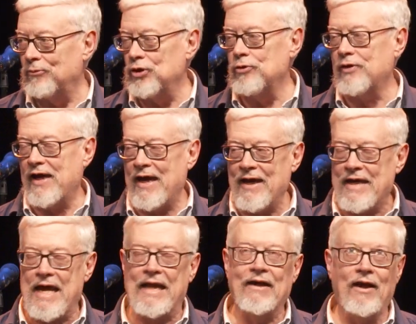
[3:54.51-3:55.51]
You
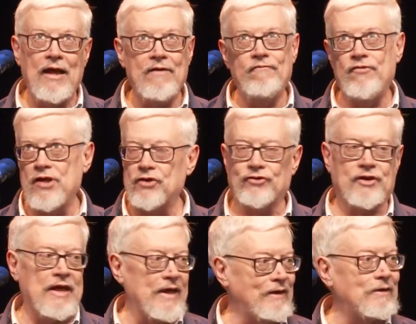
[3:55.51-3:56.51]
cannot live this
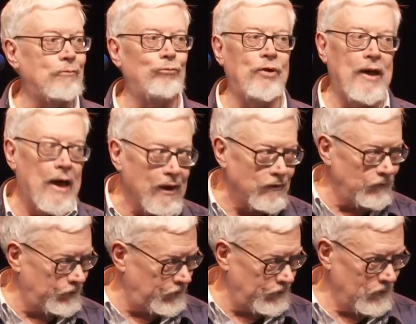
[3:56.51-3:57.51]
kingdom
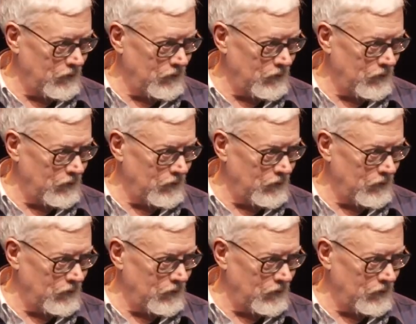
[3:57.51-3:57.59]
life